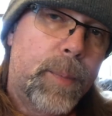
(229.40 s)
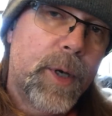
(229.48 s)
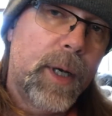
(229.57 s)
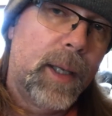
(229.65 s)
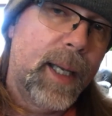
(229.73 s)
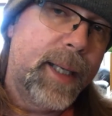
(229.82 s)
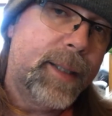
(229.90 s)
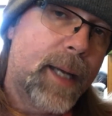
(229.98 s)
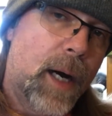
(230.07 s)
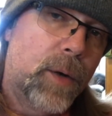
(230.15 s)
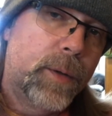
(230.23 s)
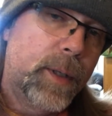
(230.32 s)
put a link
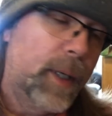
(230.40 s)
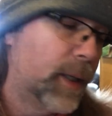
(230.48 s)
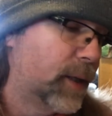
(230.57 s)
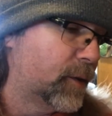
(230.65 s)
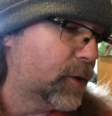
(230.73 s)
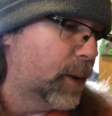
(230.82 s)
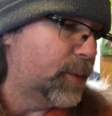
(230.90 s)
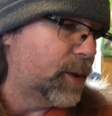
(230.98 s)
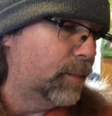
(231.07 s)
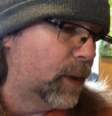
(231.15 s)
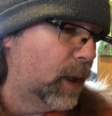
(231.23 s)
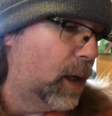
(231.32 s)
down in the
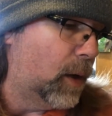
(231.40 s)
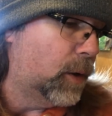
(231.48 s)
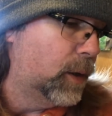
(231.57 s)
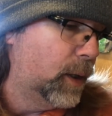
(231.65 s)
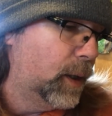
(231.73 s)
description below